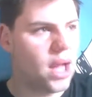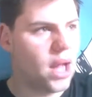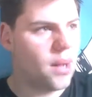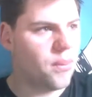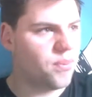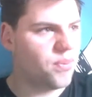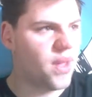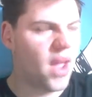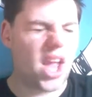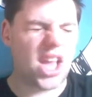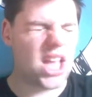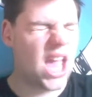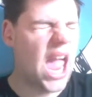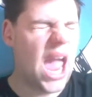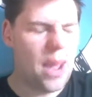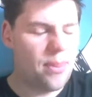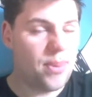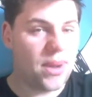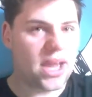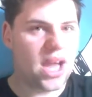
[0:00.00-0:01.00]
epic
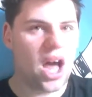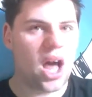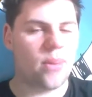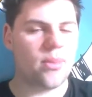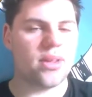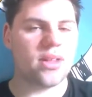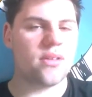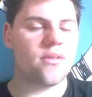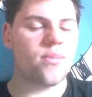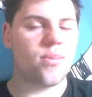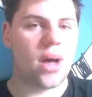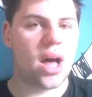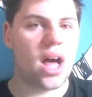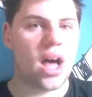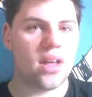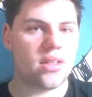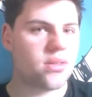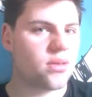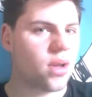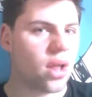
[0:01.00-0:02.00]
armies of the past and like
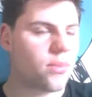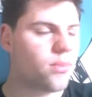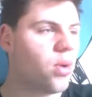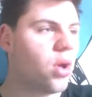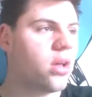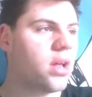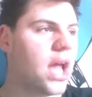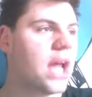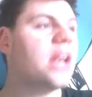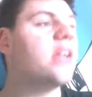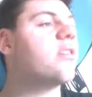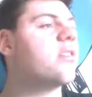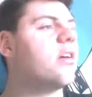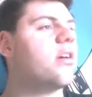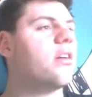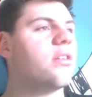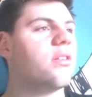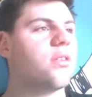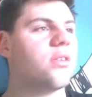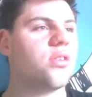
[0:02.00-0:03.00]
put Alexander the
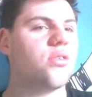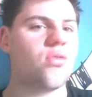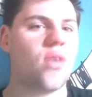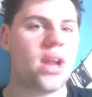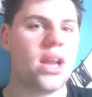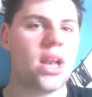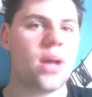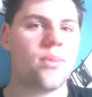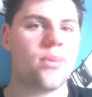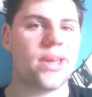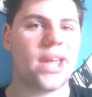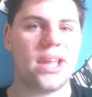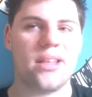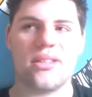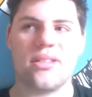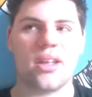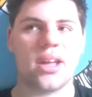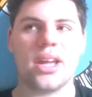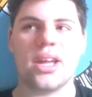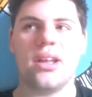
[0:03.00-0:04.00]
Great up against like
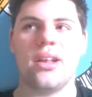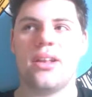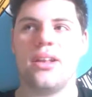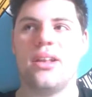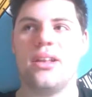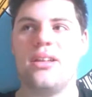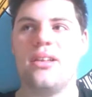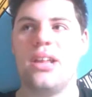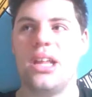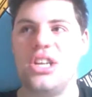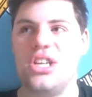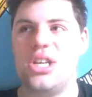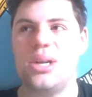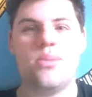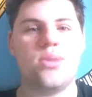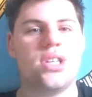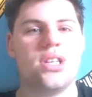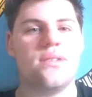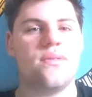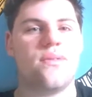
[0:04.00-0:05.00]
an Egyptian
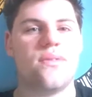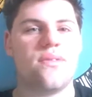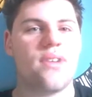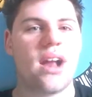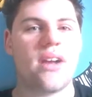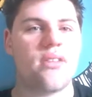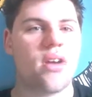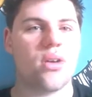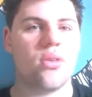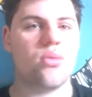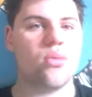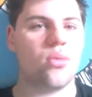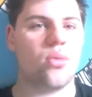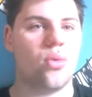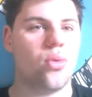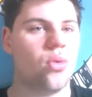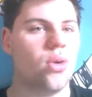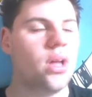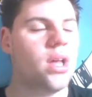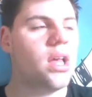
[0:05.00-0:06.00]
pharaoh or
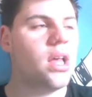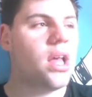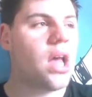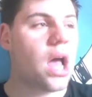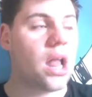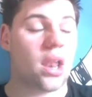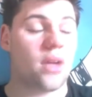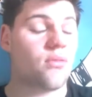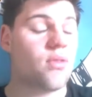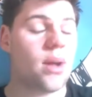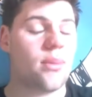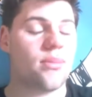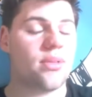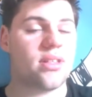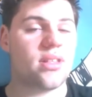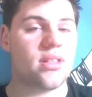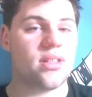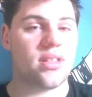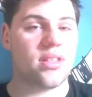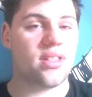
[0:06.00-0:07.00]
like Ramses
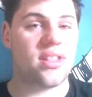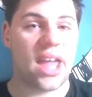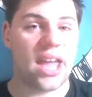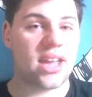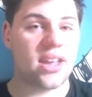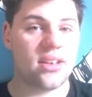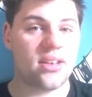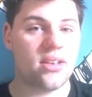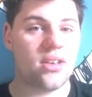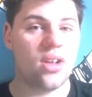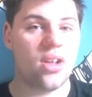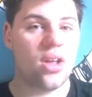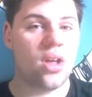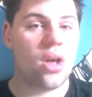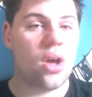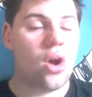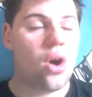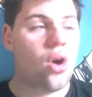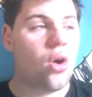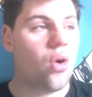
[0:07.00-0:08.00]
II
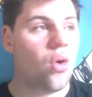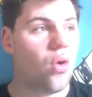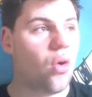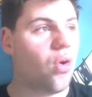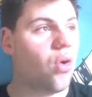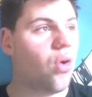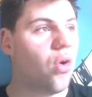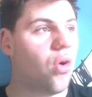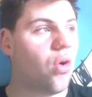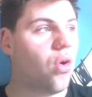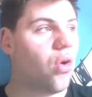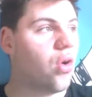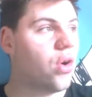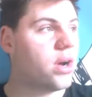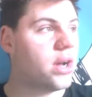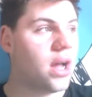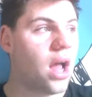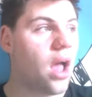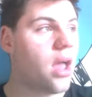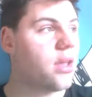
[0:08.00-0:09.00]
or
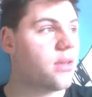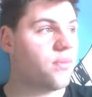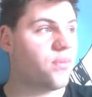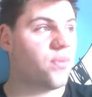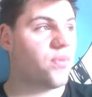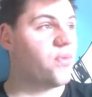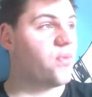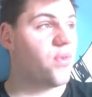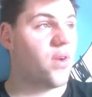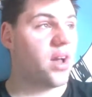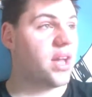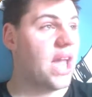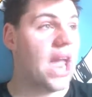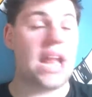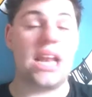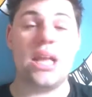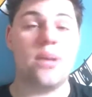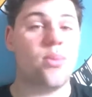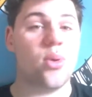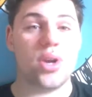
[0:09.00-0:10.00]
fuck
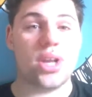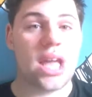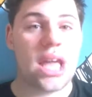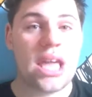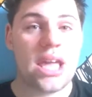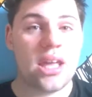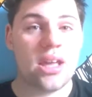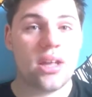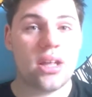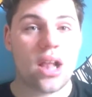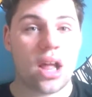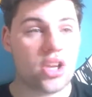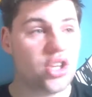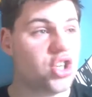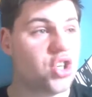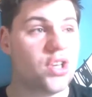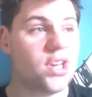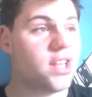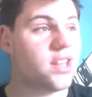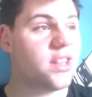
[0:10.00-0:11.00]
anybody like Julius
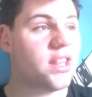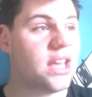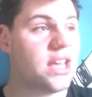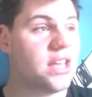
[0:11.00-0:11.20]
Caesar.